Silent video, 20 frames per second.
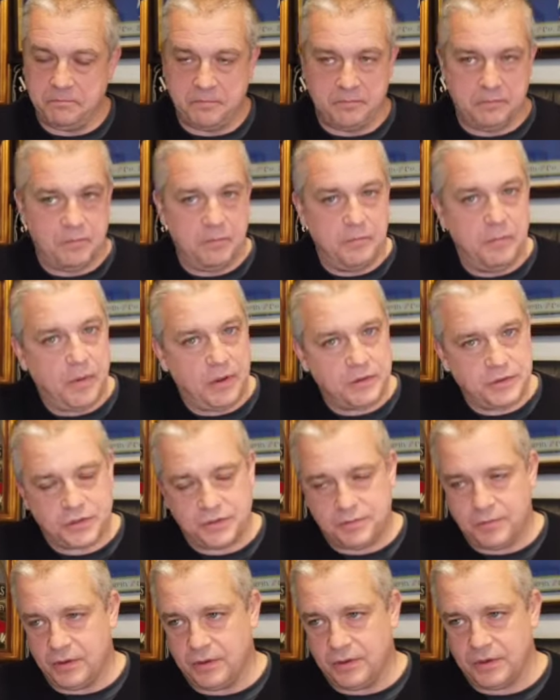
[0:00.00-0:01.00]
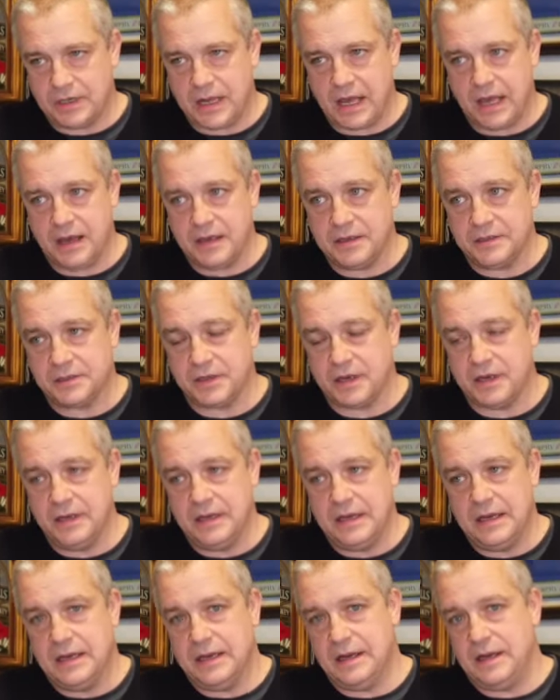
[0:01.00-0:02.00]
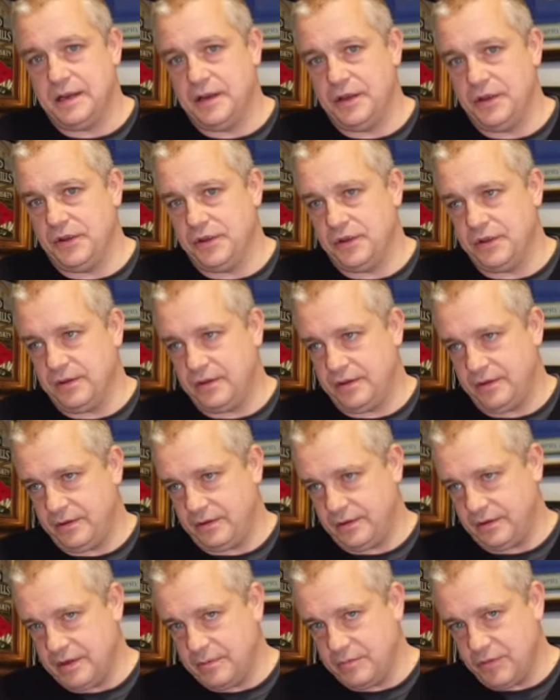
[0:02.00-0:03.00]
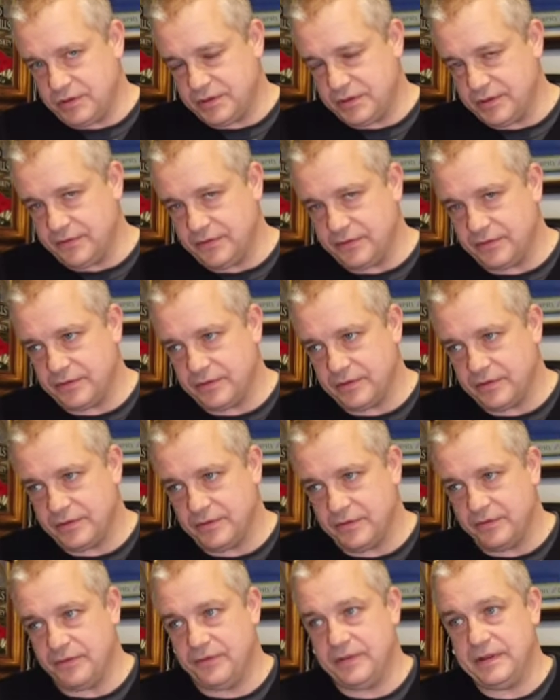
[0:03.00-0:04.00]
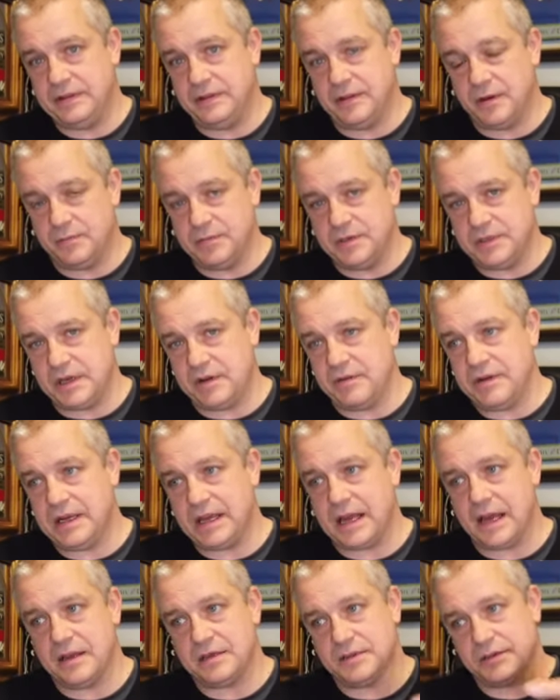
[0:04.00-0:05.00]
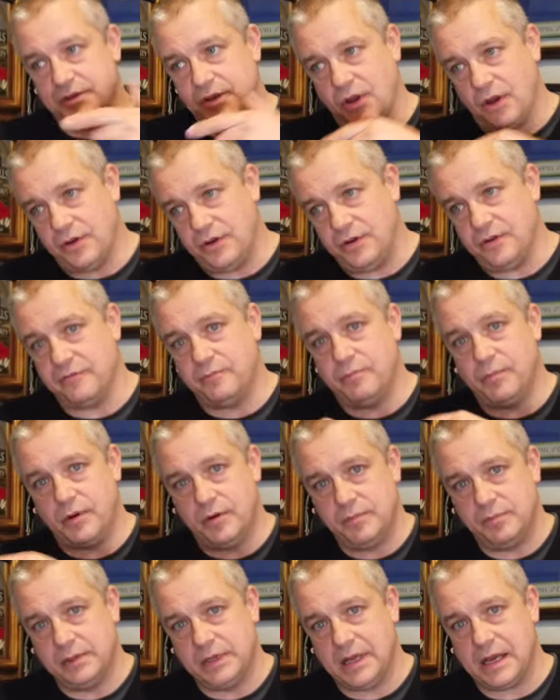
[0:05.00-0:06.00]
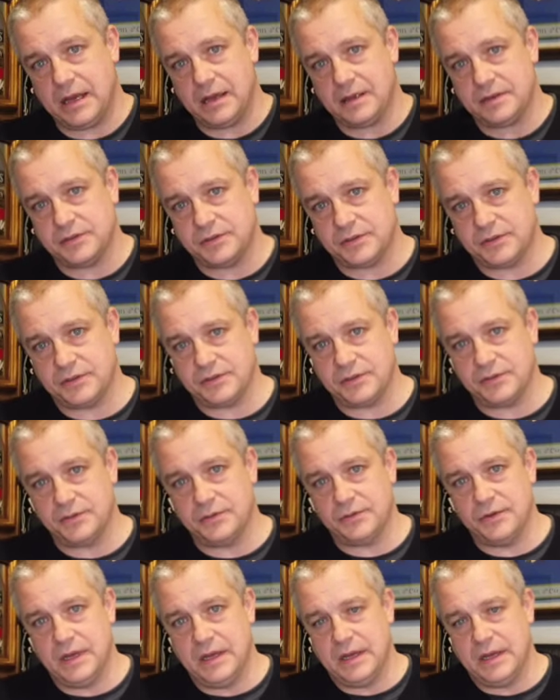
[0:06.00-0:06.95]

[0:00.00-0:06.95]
much smaller cask. They must have filled up the sherry casks out of bourbon casks, so